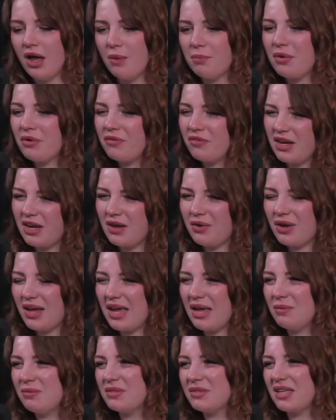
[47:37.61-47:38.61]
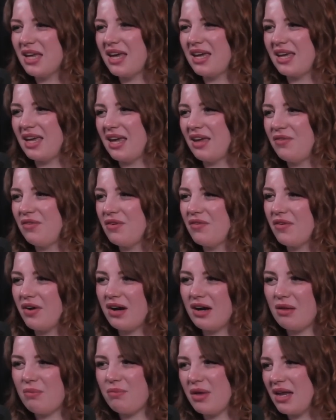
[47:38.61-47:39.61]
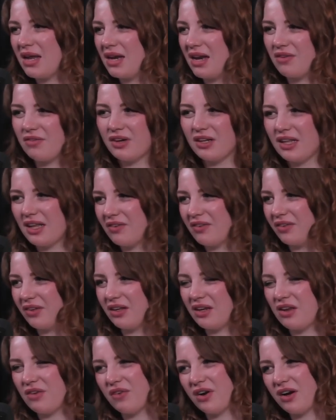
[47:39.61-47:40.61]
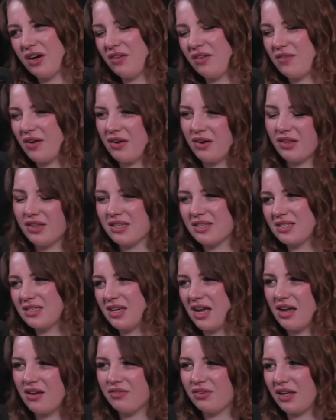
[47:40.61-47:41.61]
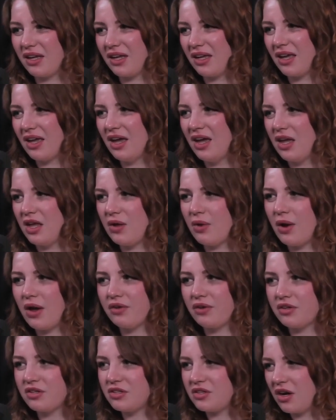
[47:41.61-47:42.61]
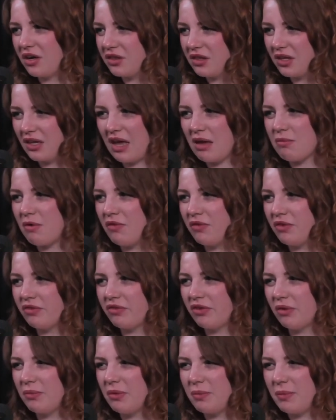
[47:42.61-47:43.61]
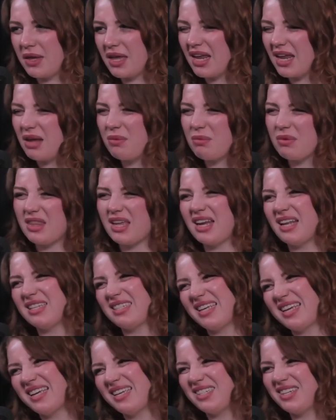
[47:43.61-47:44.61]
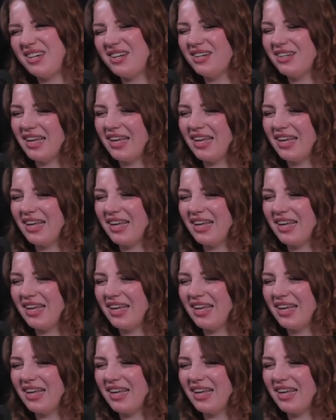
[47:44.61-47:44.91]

But video games, like if you've already beaten every level and you've already found all the stuff, like you either start the game over from the beginning, but then it's easier.